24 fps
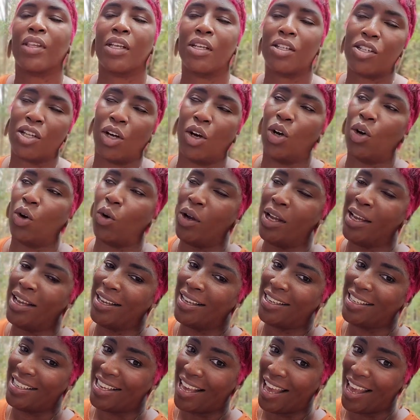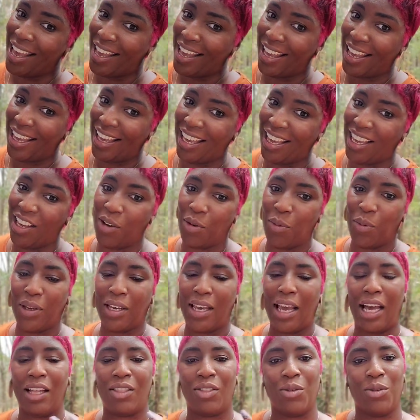So yay, we
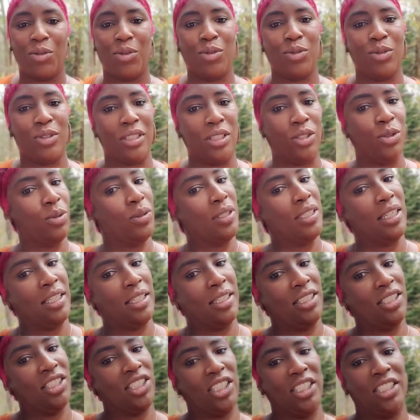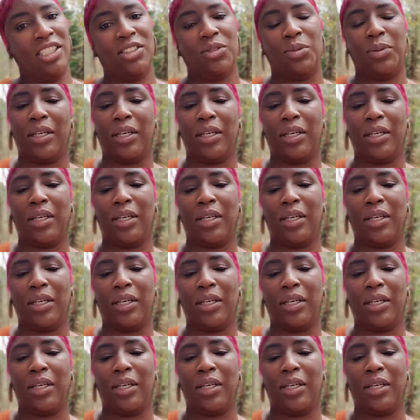got through due diligence,